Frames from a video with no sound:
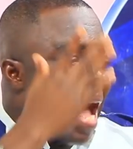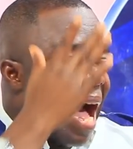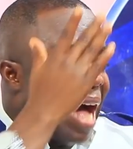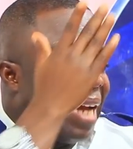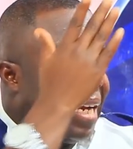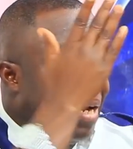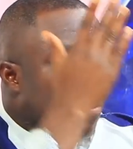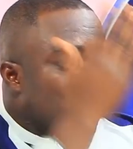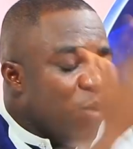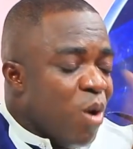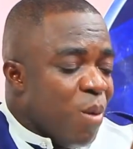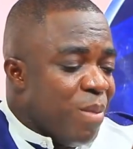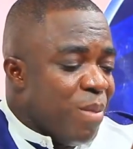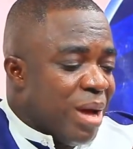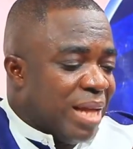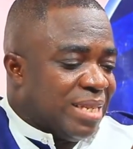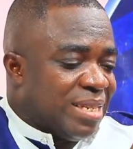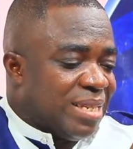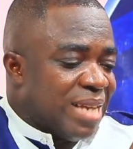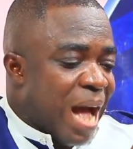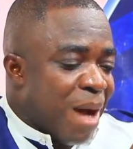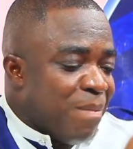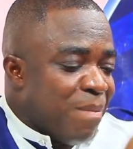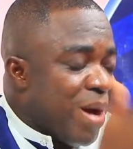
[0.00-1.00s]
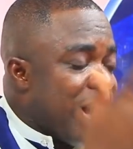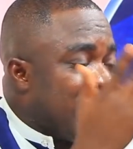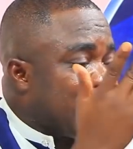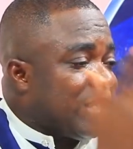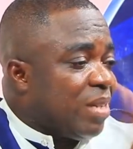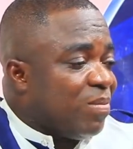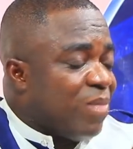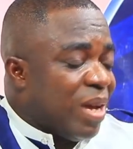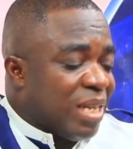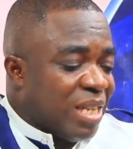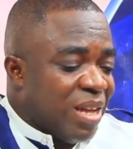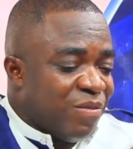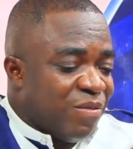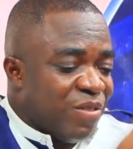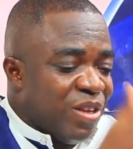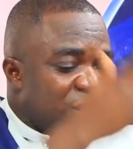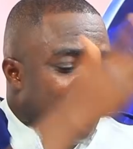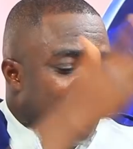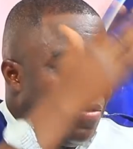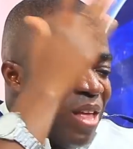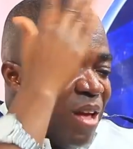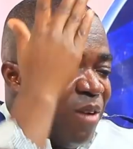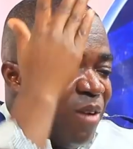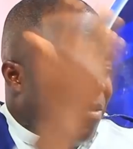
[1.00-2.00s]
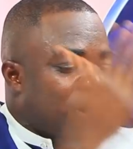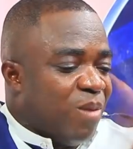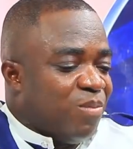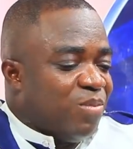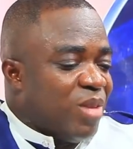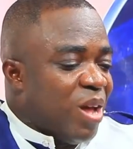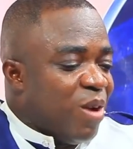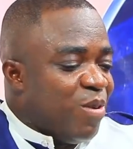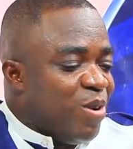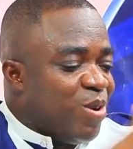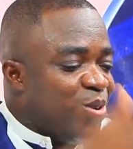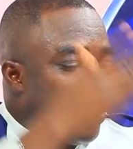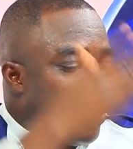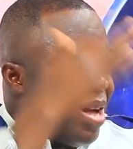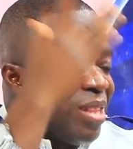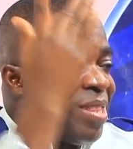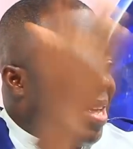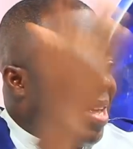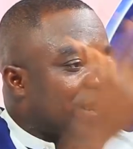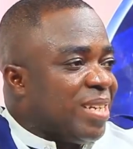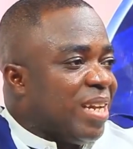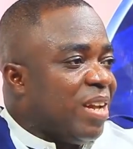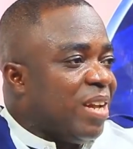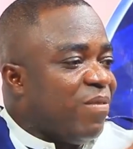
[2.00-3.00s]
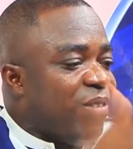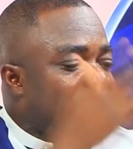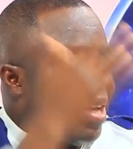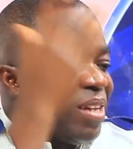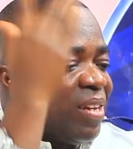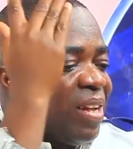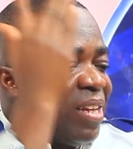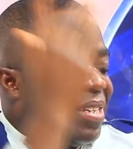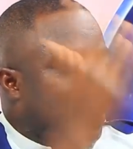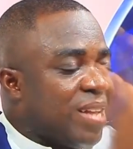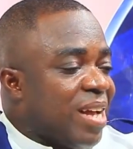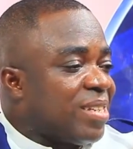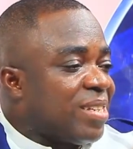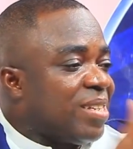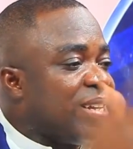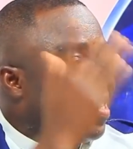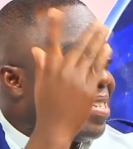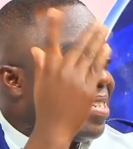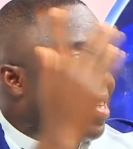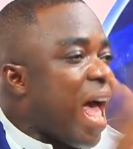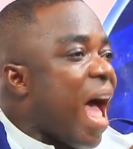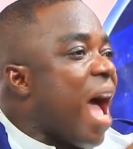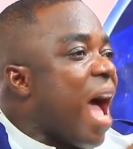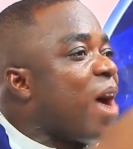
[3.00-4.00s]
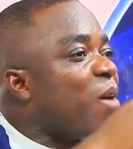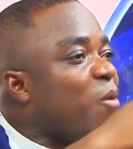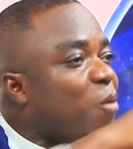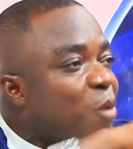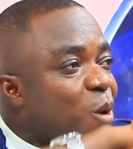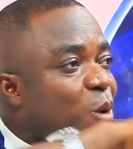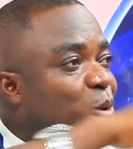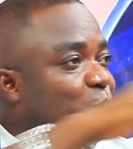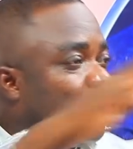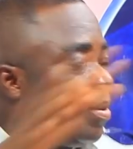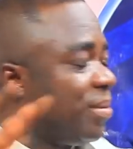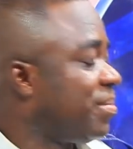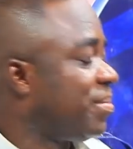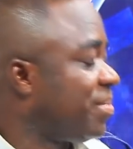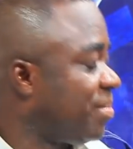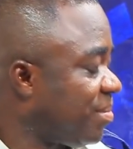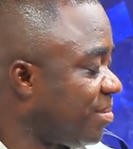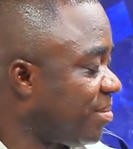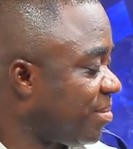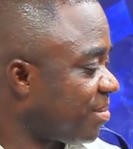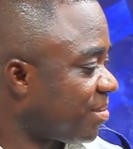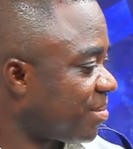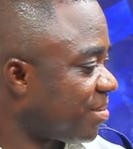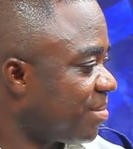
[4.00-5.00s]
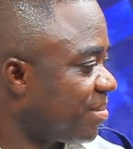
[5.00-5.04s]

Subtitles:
At the moment, I'm asking myself, if the Kwabena Reduatas and the success are gone,